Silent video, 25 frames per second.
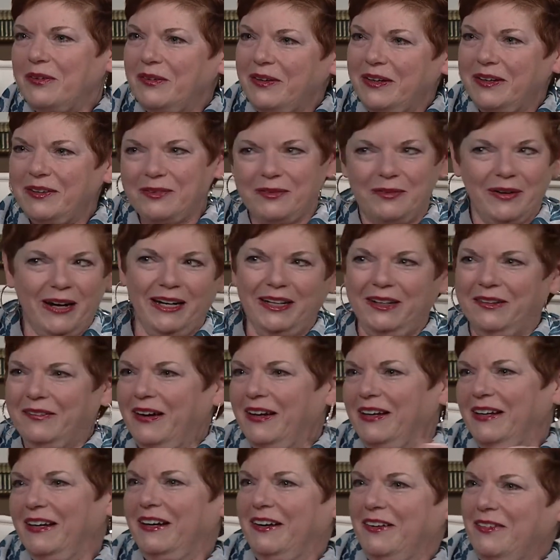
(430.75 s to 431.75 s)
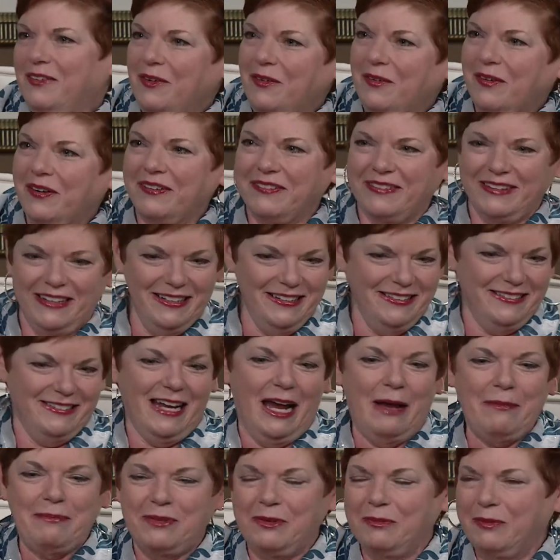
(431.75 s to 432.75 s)
So he's riding around on his horse and he
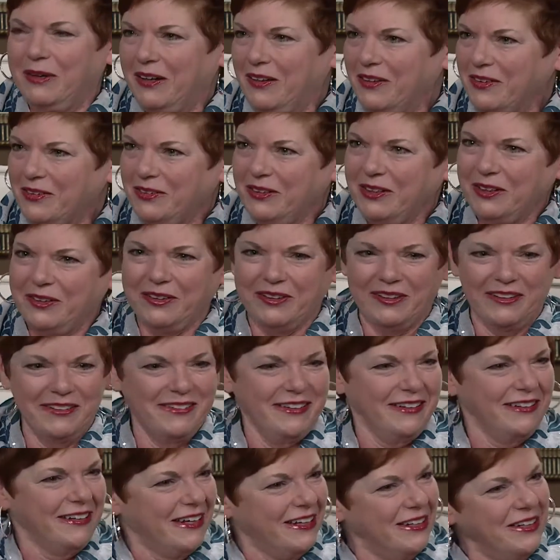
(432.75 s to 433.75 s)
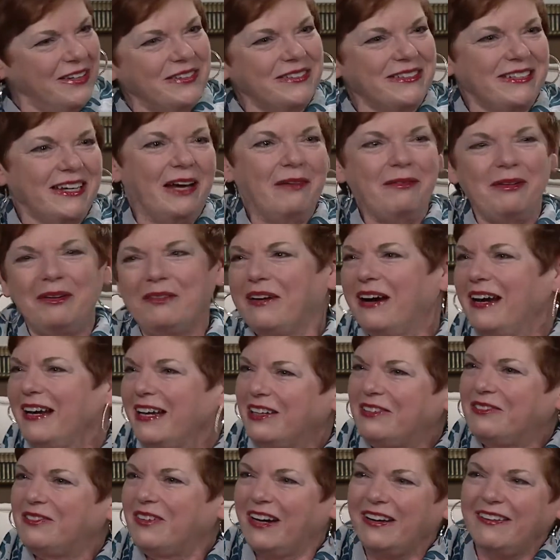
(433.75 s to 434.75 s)
stops at one of the street corners and said, "Can you tell me where I
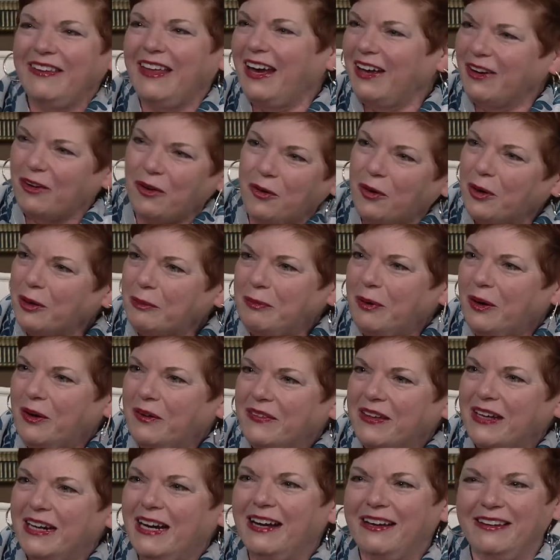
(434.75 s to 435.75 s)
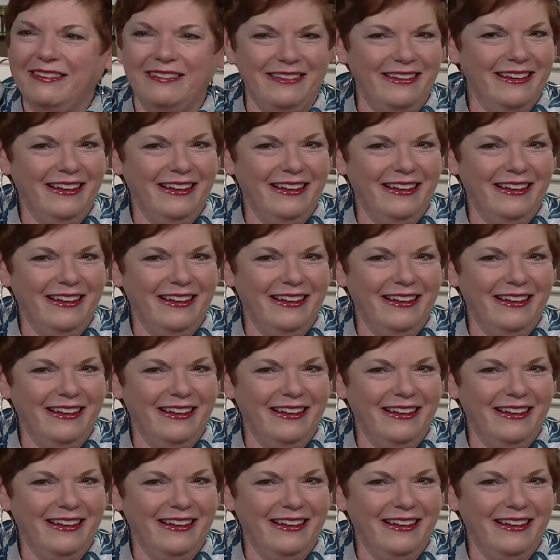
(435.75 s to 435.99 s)
can find that corn pone that I?"